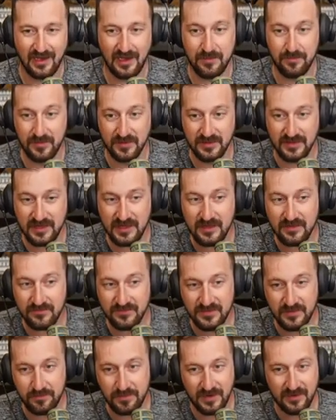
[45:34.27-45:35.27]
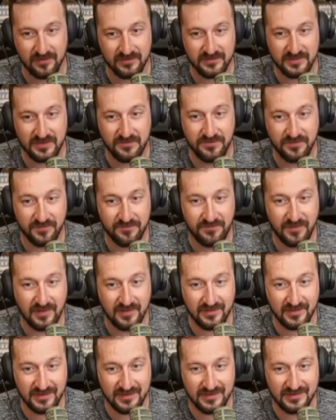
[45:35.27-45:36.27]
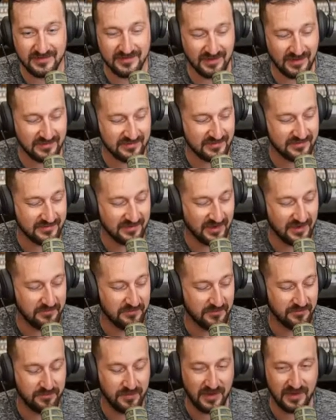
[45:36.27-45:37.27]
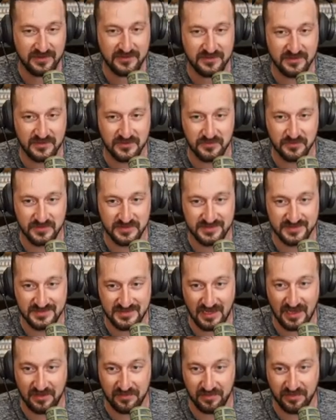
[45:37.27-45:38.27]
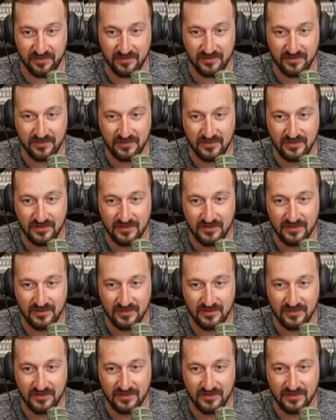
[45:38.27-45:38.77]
I believe the penalty for felonies at the time of passage was death.